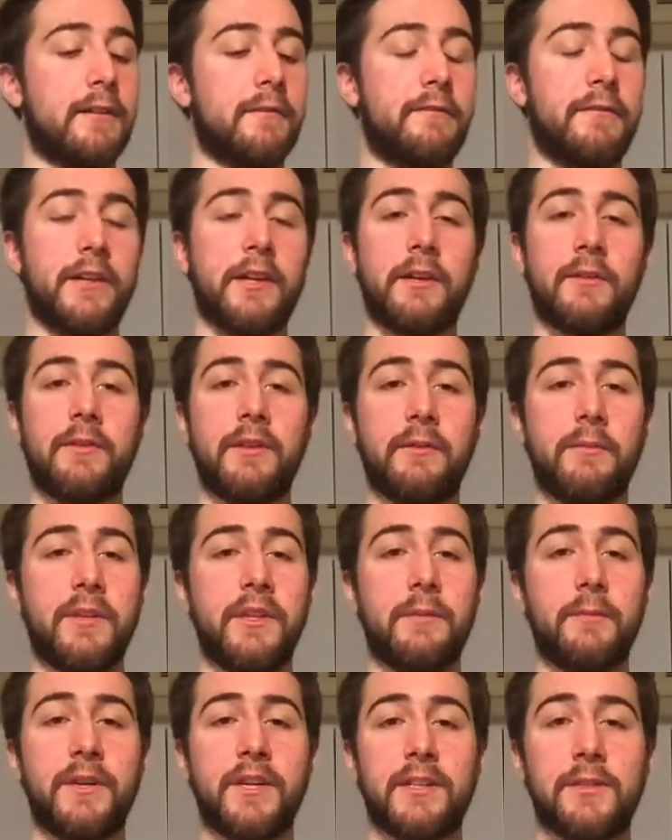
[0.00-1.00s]
Figured it'd be
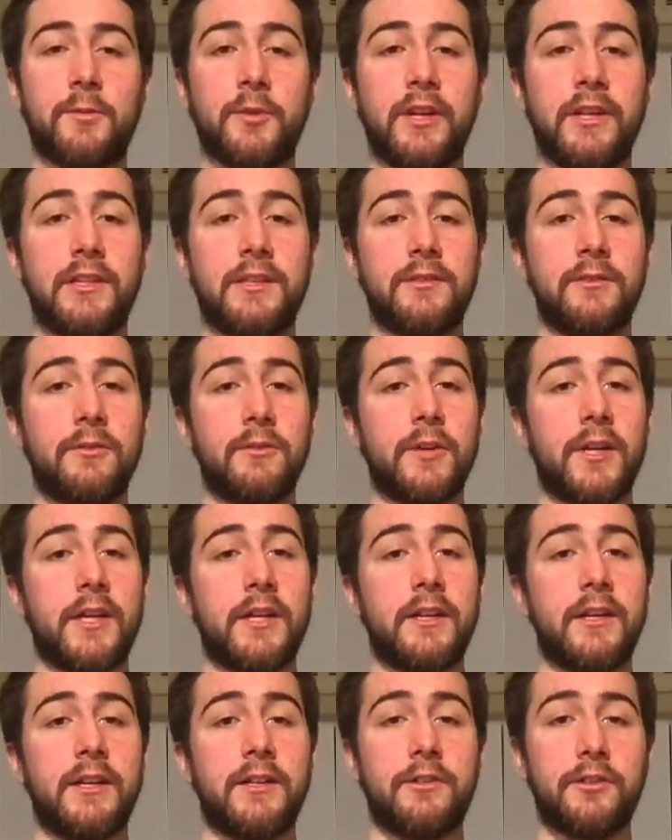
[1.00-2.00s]
the best way
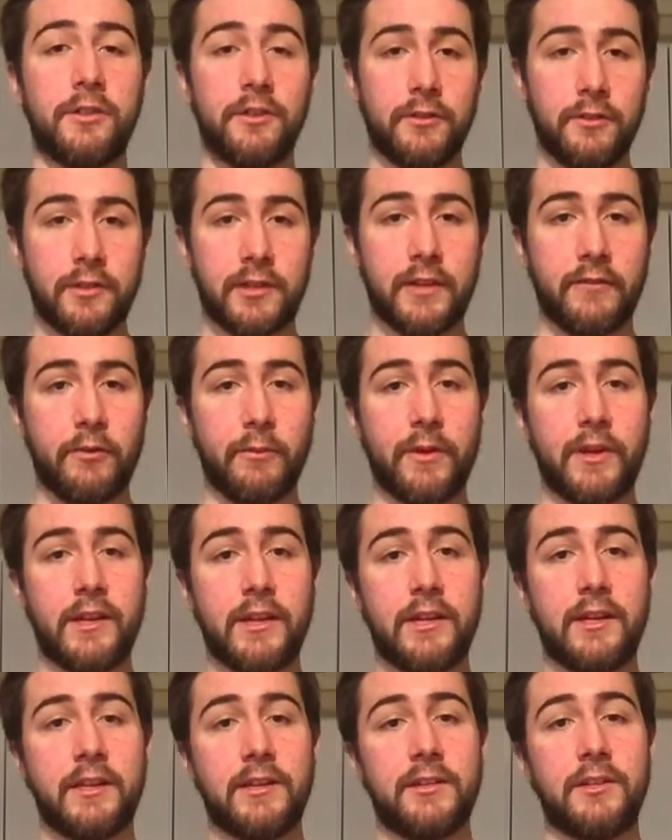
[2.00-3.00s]
to introduce
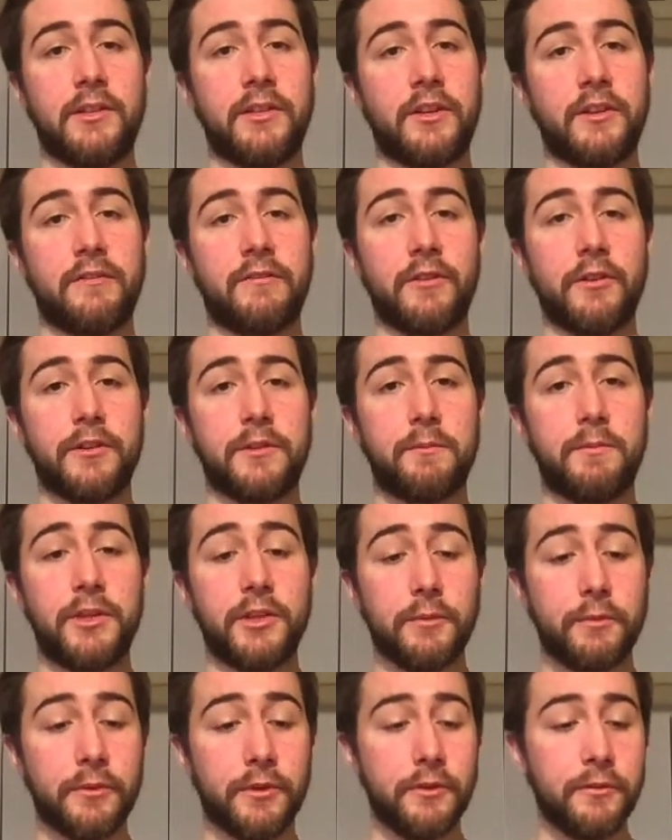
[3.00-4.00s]
everybody into their first
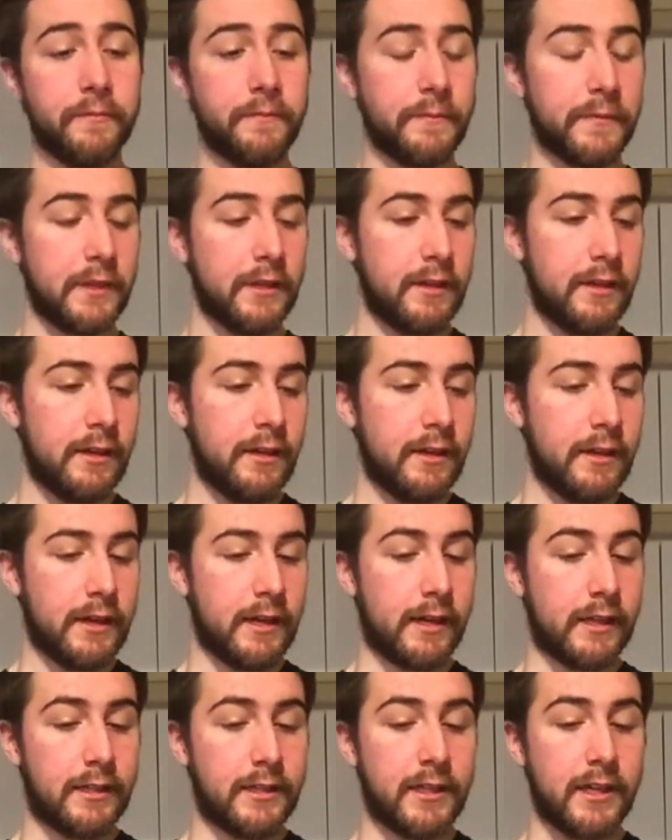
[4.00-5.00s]
beer brew.
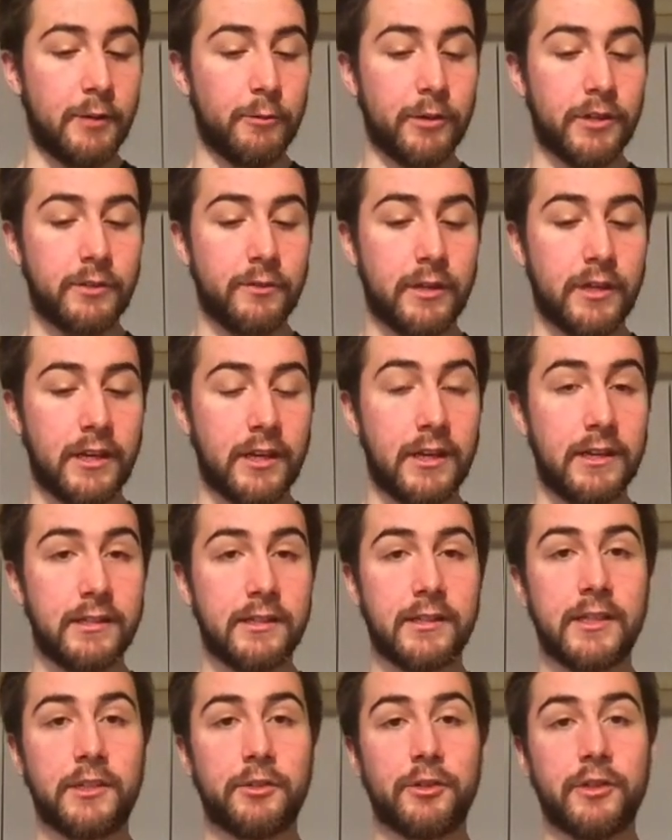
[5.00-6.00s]
Today we're doing a
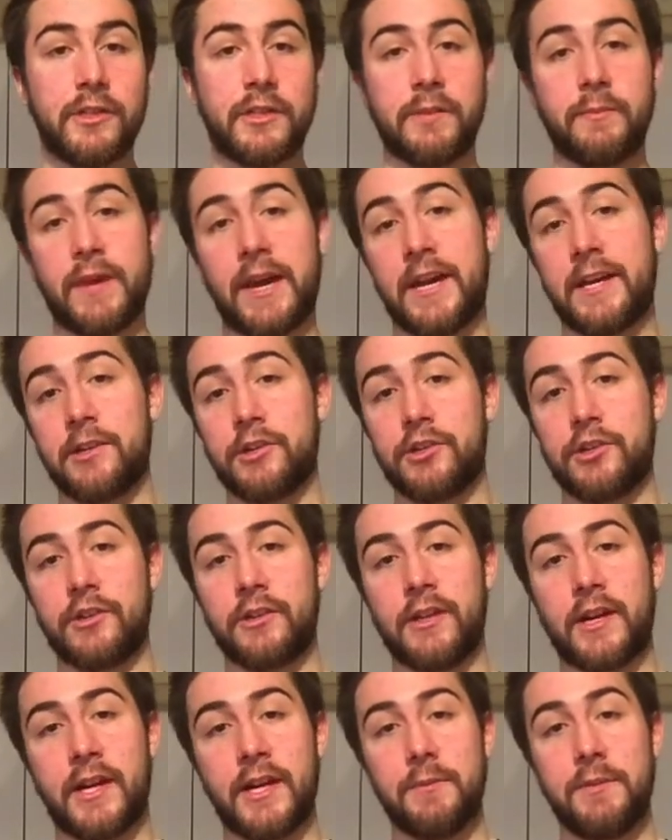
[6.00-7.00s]
citrus smash
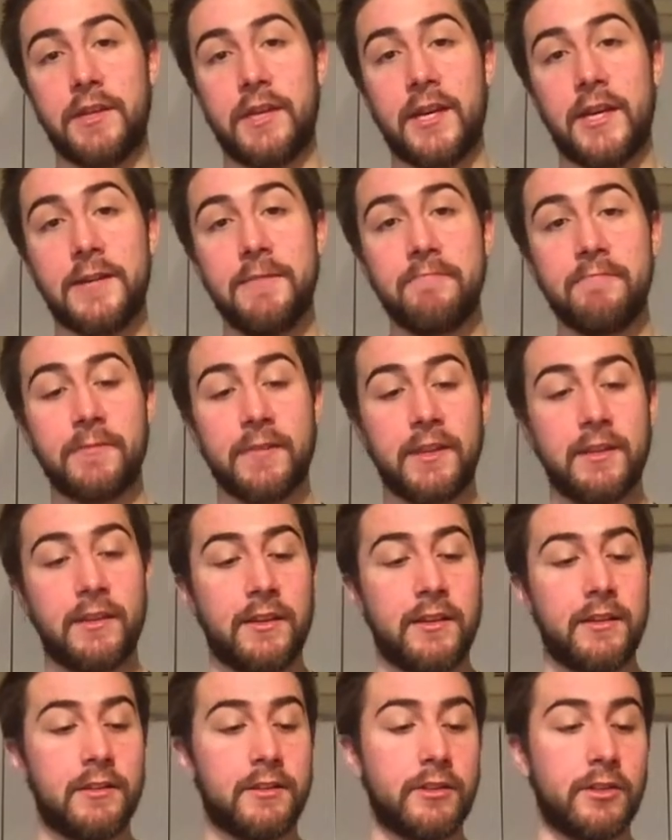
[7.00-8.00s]
IPA.
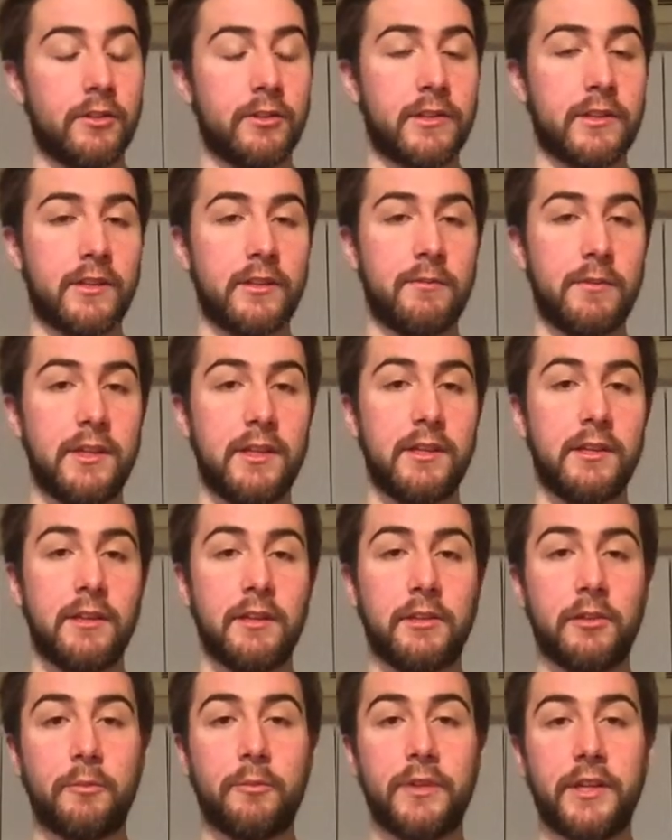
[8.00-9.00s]
So it's going to be a
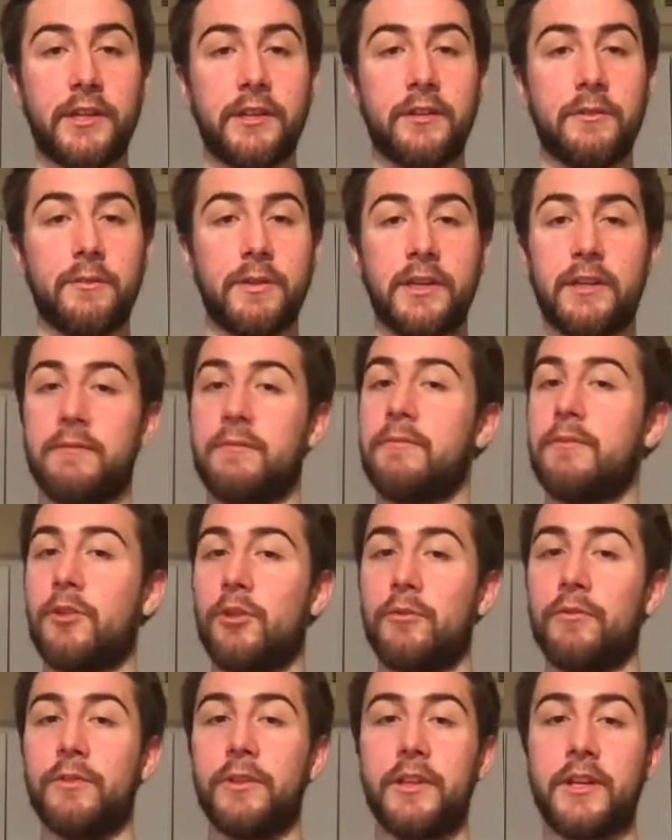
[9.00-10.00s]
little bitter, but
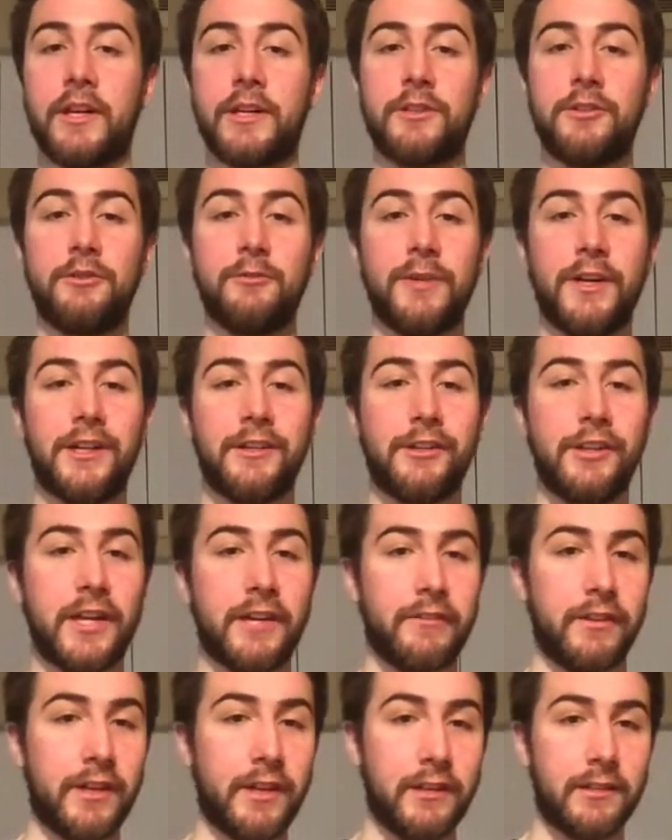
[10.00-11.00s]
hopefully not too much,
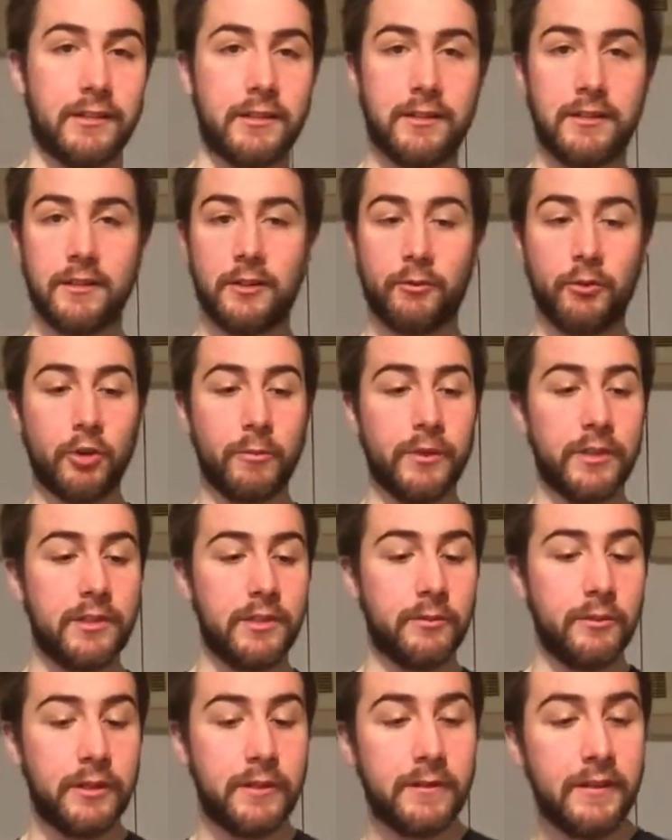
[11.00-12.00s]
have a nice aroma
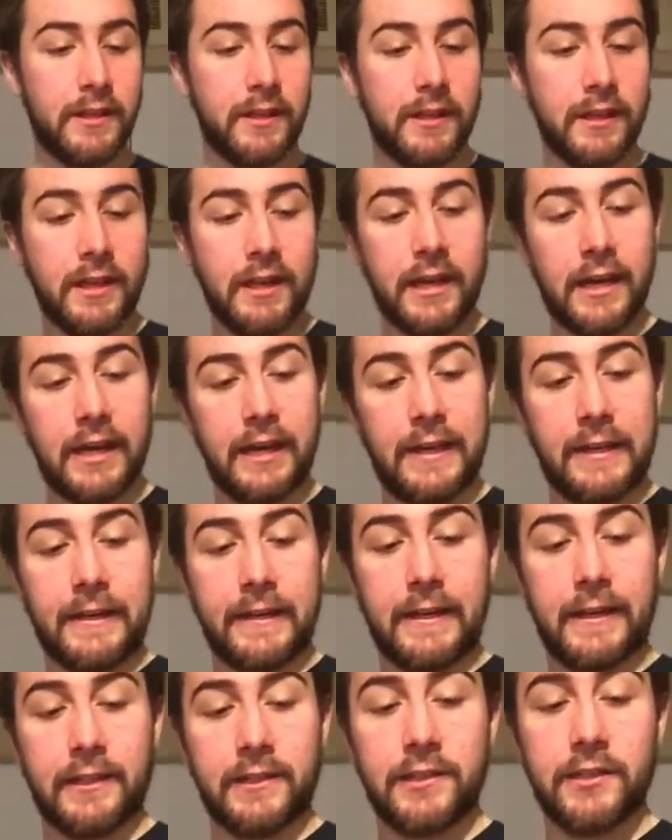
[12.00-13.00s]
to it. And
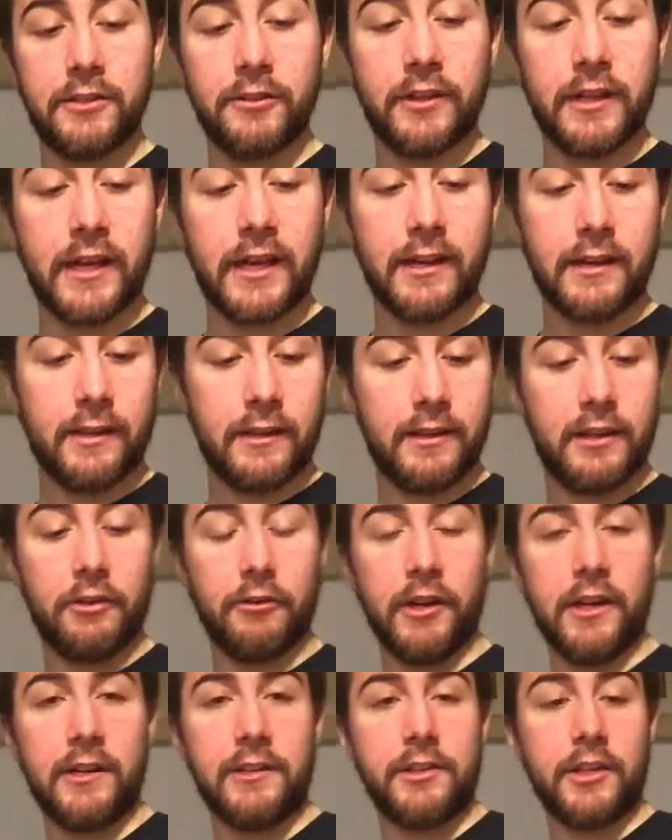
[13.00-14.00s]
to do that, the
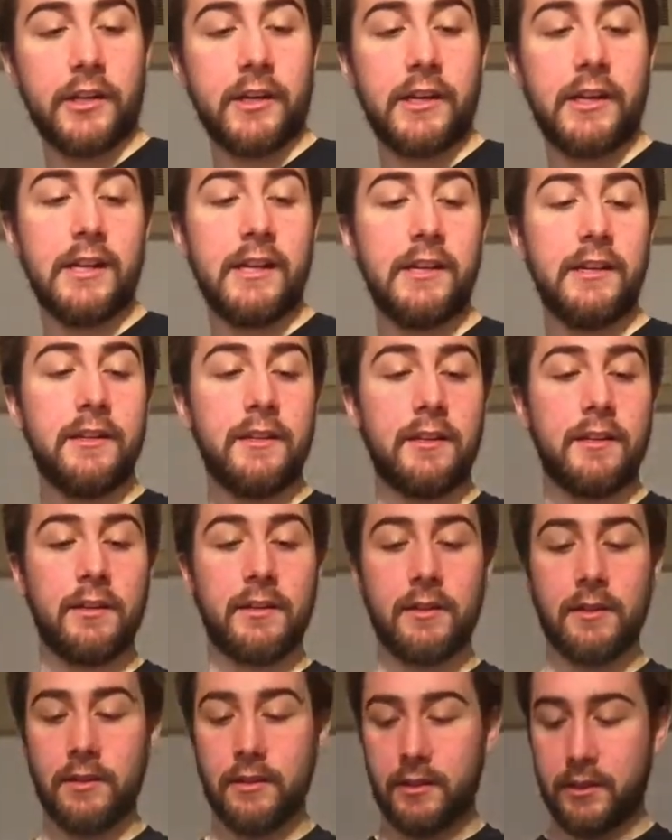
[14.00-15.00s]
ingredients you're going to need
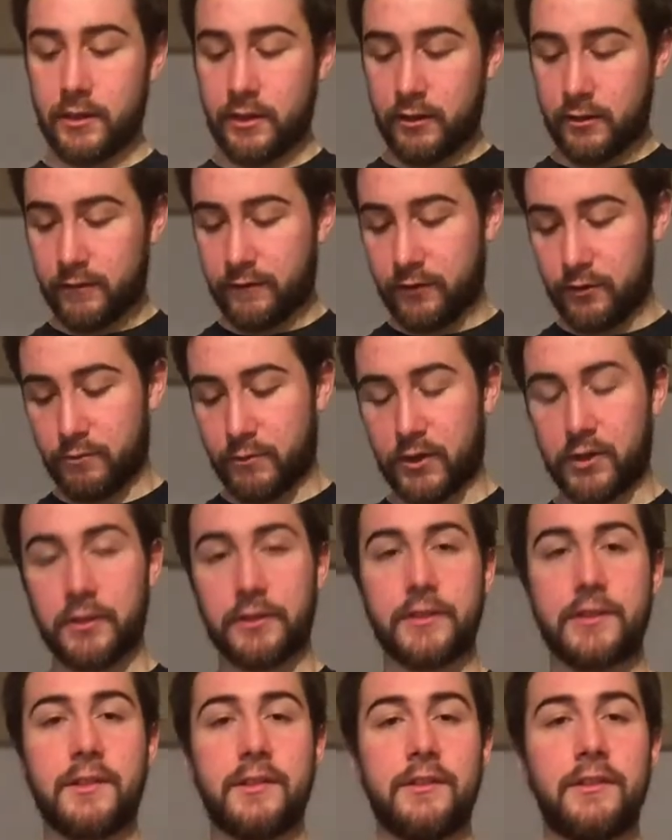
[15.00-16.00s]
for
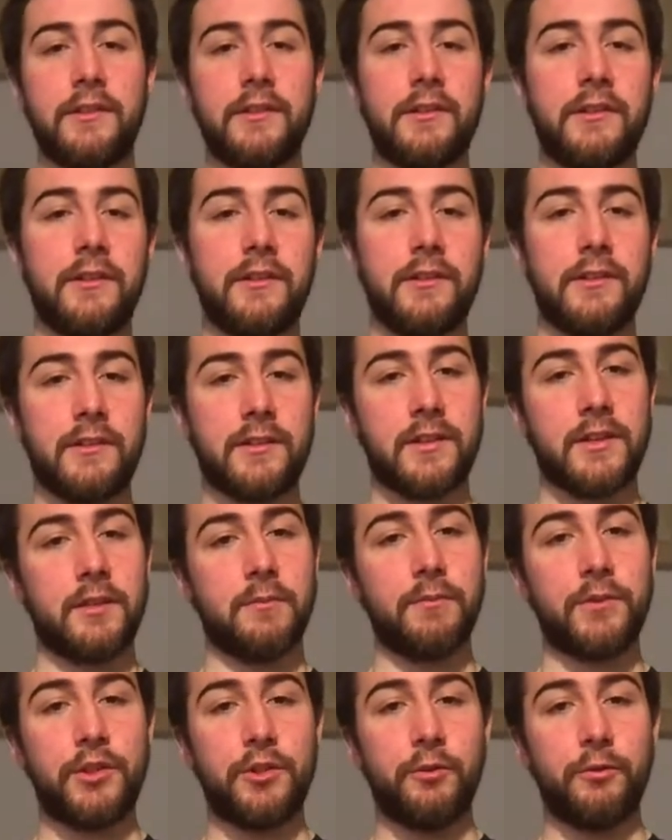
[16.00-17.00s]
malt,
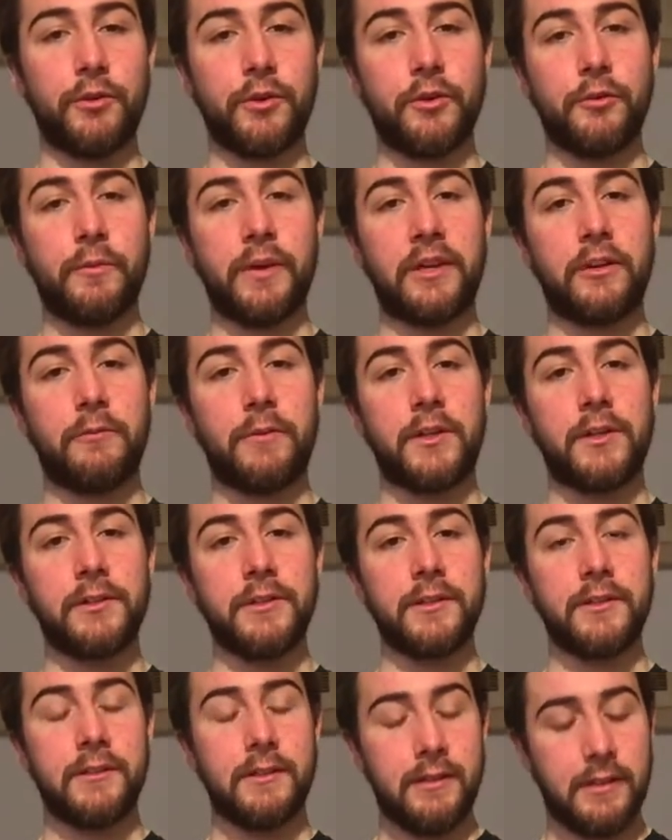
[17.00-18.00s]
some 2-row pale
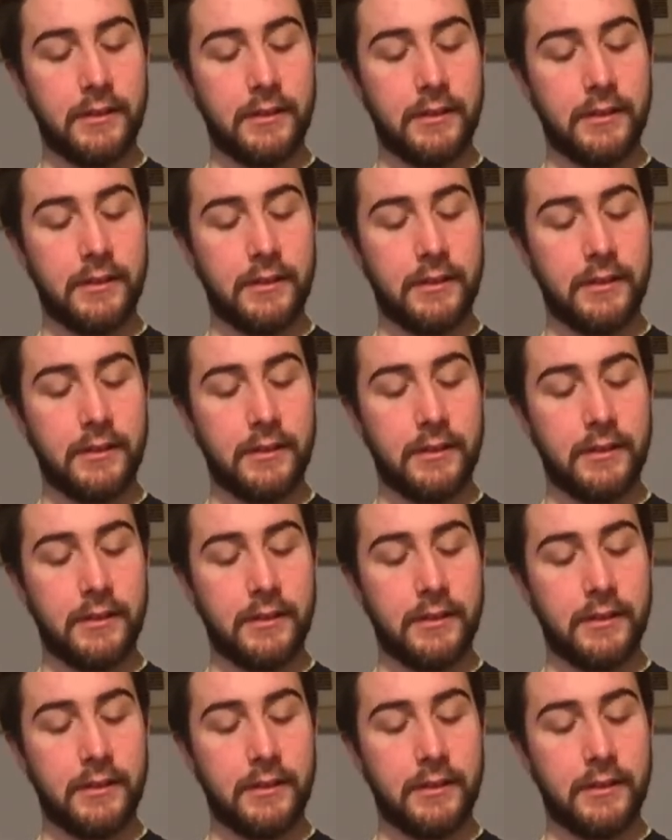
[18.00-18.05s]
malt.